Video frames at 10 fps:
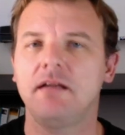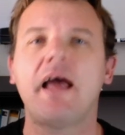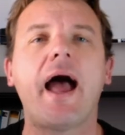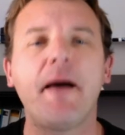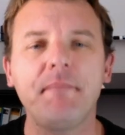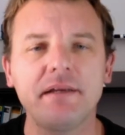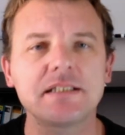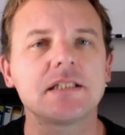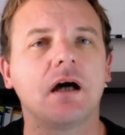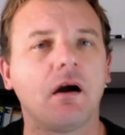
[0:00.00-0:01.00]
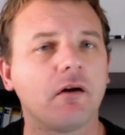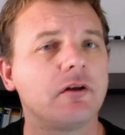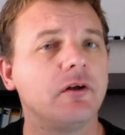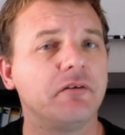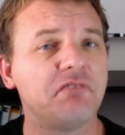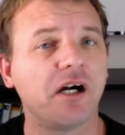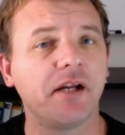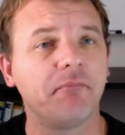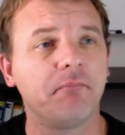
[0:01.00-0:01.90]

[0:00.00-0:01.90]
Happiness is hard to define.